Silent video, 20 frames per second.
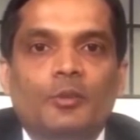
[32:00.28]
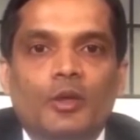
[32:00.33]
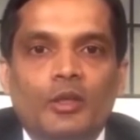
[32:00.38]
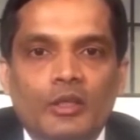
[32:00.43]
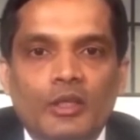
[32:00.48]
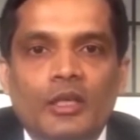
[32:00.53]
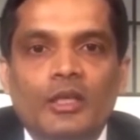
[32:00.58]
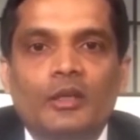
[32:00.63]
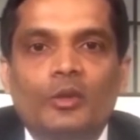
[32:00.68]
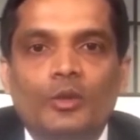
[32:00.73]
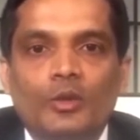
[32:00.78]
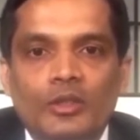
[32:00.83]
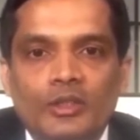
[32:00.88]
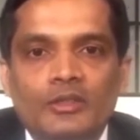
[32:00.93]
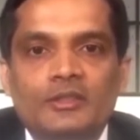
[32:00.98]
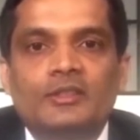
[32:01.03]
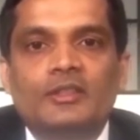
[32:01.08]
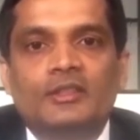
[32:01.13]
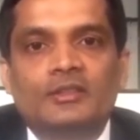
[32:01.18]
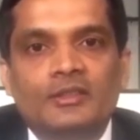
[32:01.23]
heals,
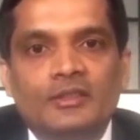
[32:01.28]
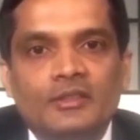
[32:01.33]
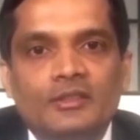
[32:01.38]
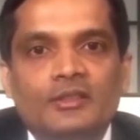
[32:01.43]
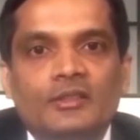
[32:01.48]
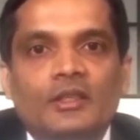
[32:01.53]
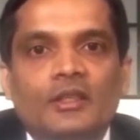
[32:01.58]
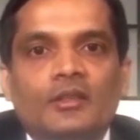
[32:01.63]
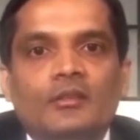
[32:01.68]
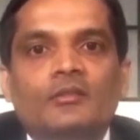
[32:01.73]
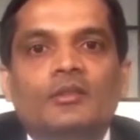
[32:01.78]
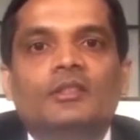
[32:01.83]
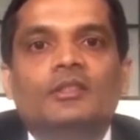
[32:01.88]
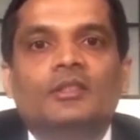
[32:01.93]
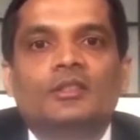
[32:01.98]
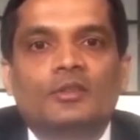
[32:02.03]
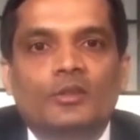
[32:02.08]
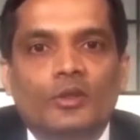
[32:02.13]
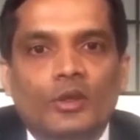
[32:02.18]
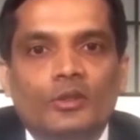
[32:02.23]
the muscles may
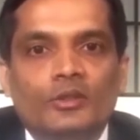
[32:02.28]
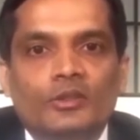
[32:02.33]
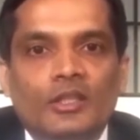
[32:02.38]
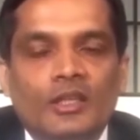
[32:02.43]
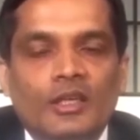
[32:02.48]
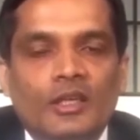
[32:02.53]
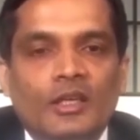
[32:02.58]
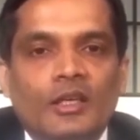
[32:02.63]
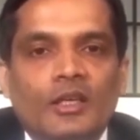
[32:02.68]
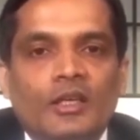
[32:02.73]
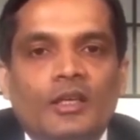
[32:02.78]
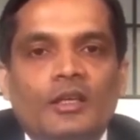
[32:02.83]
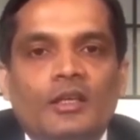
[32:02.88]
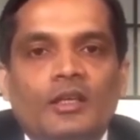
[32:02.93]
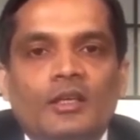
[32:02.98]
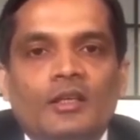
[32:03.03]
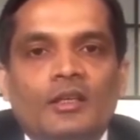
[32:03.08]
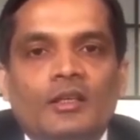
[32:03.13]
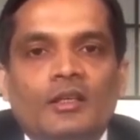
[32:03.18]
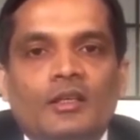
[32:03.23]
still be hurting for
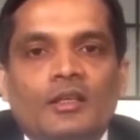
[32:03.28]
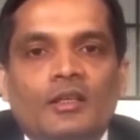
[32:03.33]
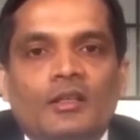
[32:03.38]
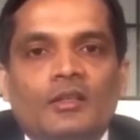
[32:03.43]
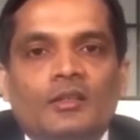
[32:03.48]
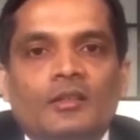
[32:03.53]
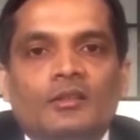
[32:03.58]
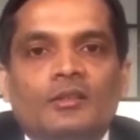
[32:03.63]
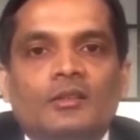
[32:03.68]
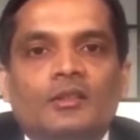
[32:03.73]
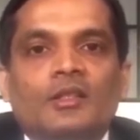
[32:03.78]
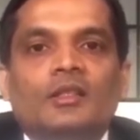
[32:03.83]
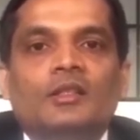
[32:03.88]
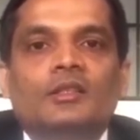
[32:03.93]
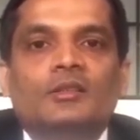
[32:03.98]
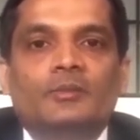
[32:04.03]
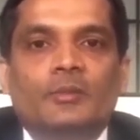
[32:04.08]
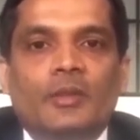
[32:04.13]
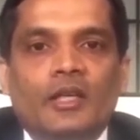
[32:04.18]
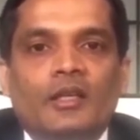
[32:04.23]
a month or two or
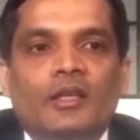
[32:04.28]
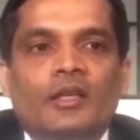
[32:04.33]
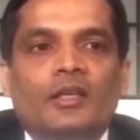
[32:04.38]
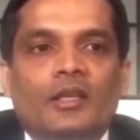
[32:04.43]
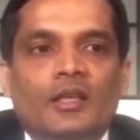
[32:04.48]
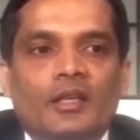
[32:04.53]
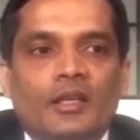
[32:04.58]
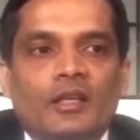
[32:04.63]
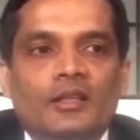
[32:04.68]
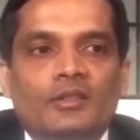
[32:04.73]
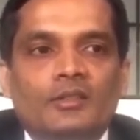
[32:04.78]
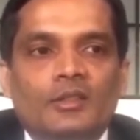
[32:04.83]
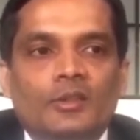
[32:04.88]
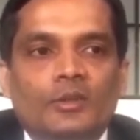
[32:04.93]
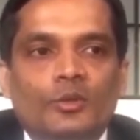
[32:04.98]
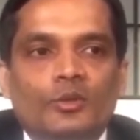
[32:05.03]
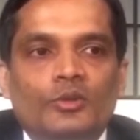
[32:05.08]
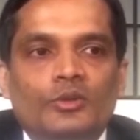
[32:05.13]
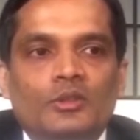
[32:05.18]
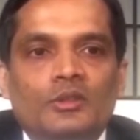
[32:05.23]
up to three months but
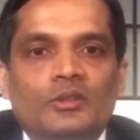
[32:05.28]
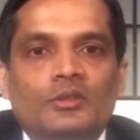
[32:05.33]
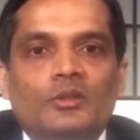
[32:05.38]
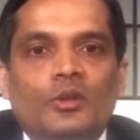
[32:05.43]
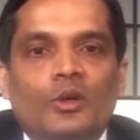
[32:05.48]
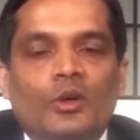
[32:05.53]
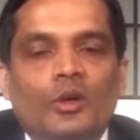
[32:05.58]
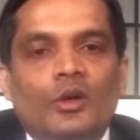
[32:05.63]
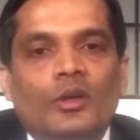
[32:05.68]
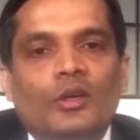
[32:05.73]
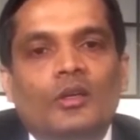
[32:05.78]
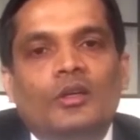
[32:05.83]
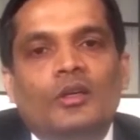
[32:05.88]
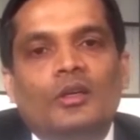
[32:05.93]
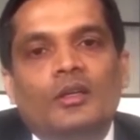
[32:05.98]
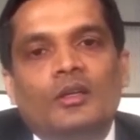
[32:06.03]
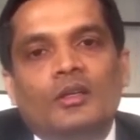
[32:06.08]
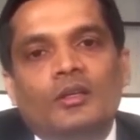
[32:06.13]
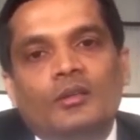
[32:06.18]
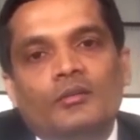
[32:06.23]
after three months we
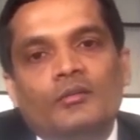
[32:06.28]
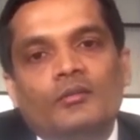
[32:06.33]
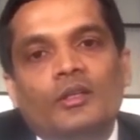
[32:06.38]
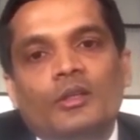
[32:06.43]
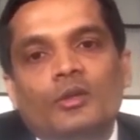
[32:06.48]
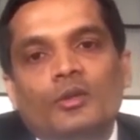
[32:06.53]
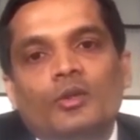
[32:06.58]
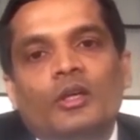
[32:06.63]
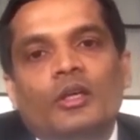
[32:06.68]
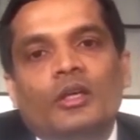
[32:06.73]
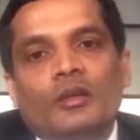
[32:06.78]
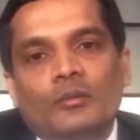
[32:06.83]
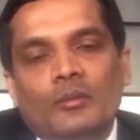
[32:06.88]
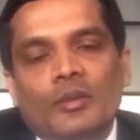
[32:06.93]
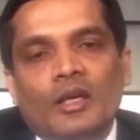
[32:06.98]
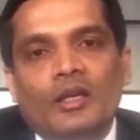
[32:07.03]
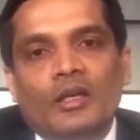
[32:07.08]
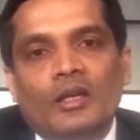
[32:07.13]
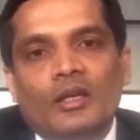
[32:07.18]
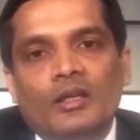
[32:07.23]
really don't have any
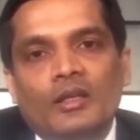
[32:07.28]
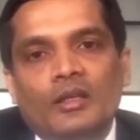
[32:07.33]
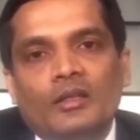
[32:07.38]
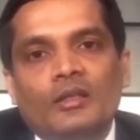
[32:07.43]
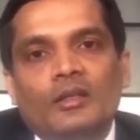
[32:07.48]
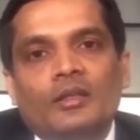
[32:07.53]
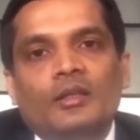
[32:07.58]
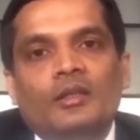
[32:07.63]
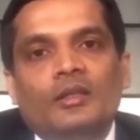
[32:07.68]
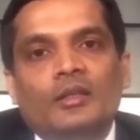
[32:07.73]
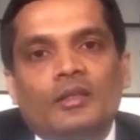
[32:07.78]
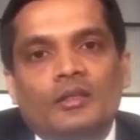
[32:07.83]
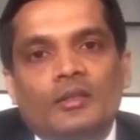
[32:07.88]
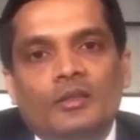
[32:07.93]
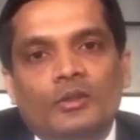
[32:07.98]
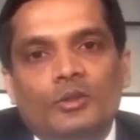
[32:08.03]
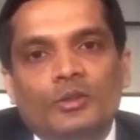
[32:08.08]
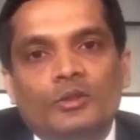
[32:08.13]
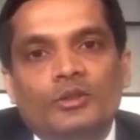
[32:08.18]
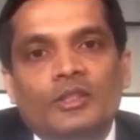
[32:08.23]
restrictions rather we
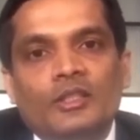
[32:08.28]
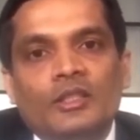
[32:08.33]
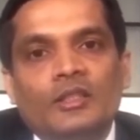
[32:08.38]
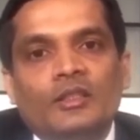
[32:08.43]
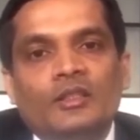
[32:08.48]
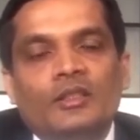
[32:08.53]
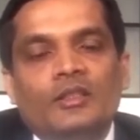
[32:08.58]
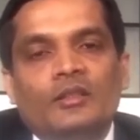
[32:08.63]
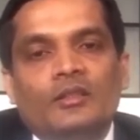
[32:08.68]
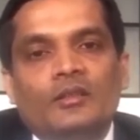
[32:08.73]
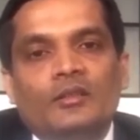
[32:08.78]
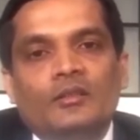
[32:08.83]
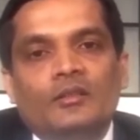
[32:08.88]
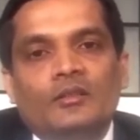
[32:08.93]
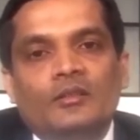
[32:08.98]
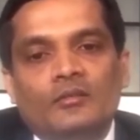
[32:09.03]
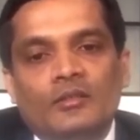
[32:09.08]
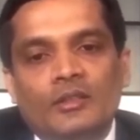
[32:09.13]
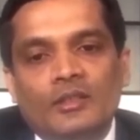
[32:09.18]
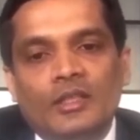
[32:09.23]
want people to do
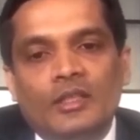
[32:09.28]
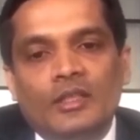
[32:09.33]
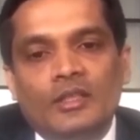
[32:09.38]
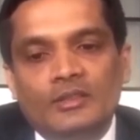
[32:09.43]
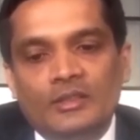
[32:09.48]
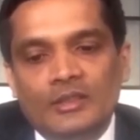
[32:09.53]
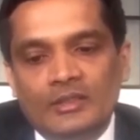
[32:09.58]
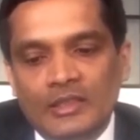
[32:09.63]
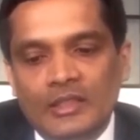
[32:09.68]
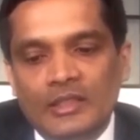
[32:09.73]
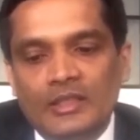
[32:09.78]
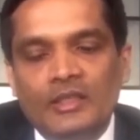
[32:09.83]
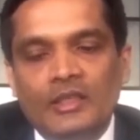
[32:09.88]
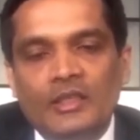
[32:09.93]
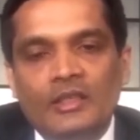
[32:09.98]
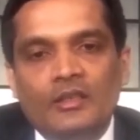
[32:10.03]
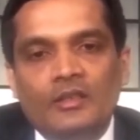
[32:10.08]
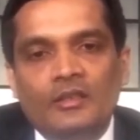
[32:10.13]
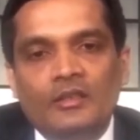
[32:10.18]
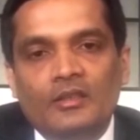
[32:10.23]
more we
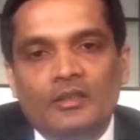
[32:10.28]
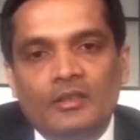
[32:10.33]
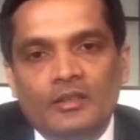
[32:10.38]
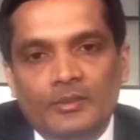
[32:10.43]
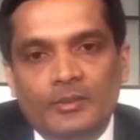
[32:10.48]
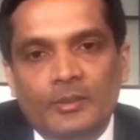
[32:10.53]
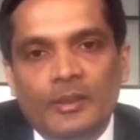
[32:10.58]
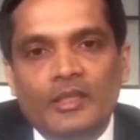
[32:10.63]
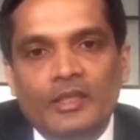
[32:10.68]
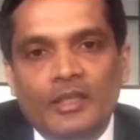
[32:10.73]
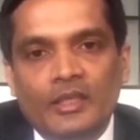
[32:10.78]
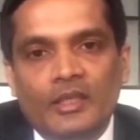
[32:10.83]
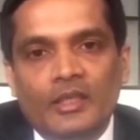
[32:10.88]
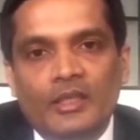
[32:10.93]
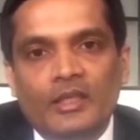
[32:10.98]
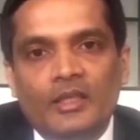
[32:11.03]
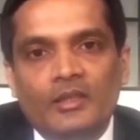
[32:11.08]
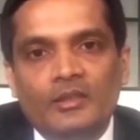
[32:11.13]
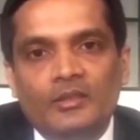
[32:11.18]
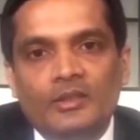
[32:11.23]
want them to do surya
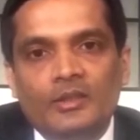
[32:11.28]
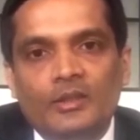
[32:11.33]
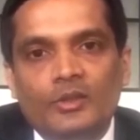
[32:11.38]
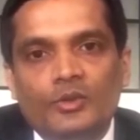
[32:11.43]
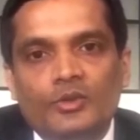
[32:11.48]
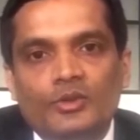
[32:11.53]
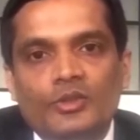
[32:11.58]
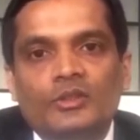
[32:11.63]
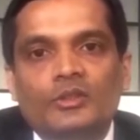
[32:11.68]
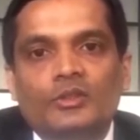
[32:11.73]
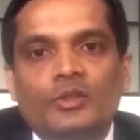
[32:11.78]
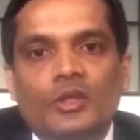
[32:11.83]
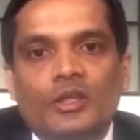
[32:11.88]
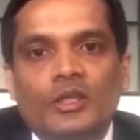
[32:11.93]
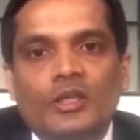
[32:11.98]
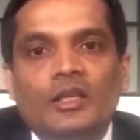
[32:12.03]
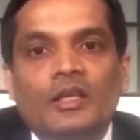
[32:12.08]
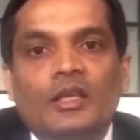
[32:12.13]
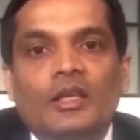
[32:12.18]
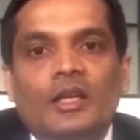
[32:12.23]
namaskar so
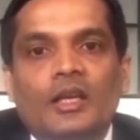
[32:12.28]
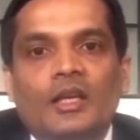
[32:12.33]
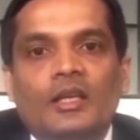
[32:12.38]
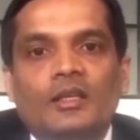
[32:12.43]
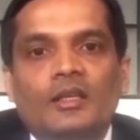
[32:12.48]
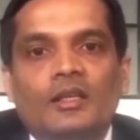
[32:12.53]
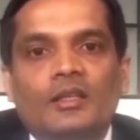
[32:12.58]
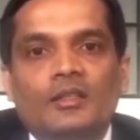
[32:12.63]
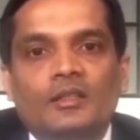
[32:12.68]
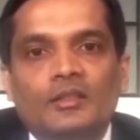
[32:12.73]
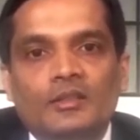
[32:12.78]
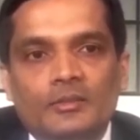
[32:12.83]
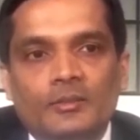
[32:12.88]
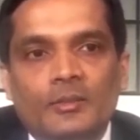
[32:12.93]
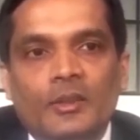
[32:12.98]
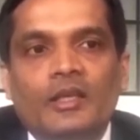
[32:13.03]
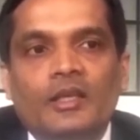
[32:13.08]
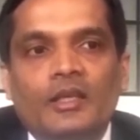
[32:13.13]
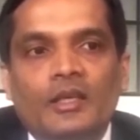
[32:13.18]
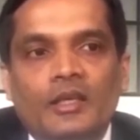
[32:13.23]
that they get back the
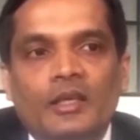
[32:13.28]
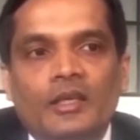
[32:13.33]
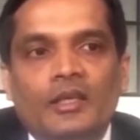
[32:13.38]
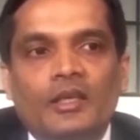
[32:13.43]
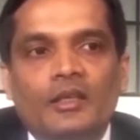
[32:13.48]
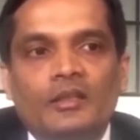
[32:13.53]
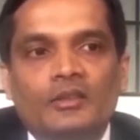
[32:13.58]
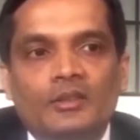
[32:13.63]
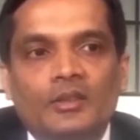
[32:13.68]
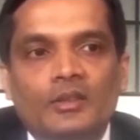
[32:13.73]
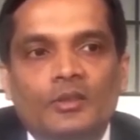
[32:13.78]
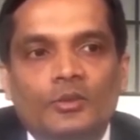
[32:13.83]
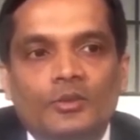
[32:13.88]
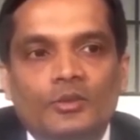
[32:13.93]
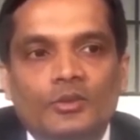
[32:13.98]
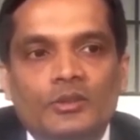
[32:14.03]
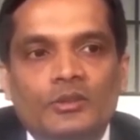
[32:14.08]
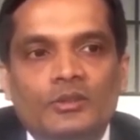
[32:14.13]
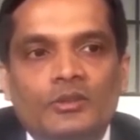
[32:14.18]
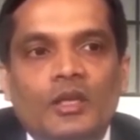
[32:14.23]
flexibility that
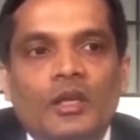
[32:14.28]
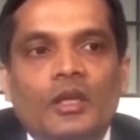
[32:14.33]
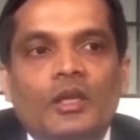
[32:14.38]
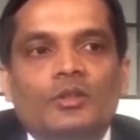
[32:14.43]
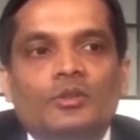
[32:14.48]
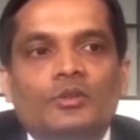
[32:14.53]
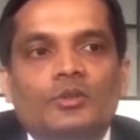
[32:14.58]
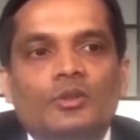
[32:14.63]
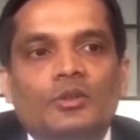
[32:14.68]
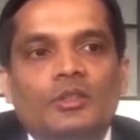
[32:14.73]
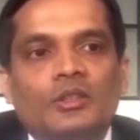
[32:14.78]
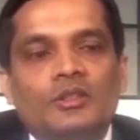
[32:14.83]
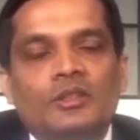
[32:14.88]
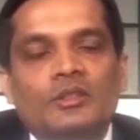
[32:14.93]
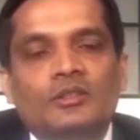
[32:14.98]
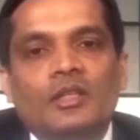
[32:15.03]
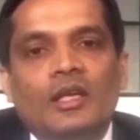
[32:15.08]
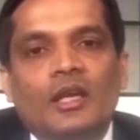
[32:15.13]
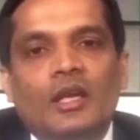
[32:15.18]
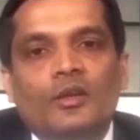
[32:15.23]
is required for every
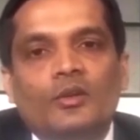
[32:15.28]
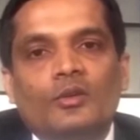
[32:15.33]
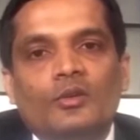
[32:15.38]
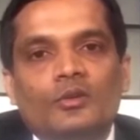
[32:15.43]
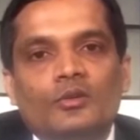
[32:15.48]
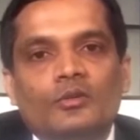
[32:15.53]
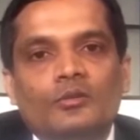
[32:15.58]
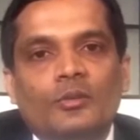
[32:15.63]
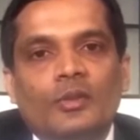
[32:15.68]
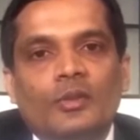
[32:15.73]
human being